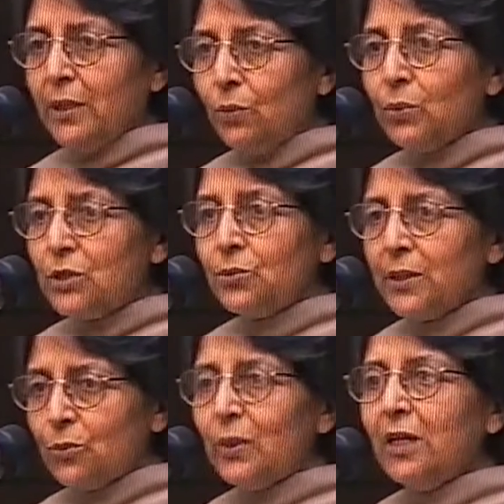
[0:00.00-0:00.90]
in which
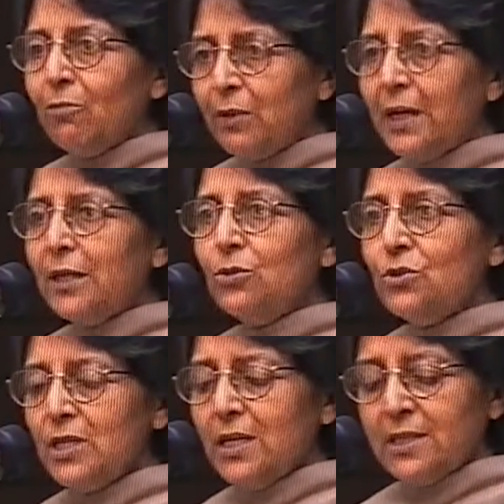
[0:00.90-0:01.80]
that we have begun
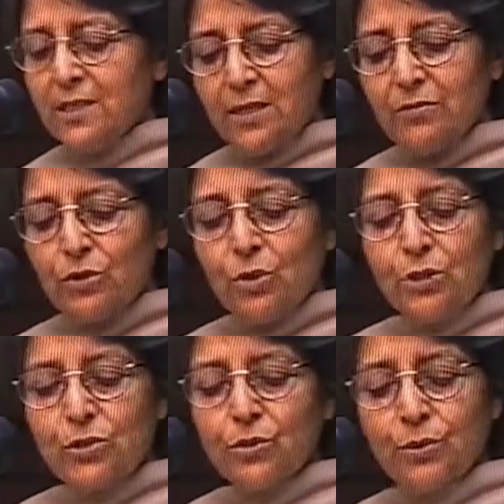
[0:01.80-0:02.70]
to see ourselves
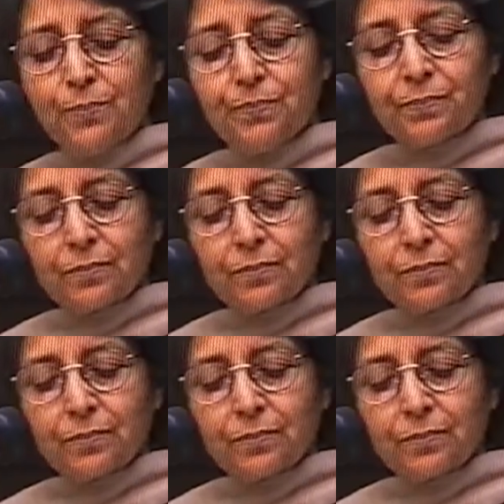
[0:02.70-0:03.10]
also.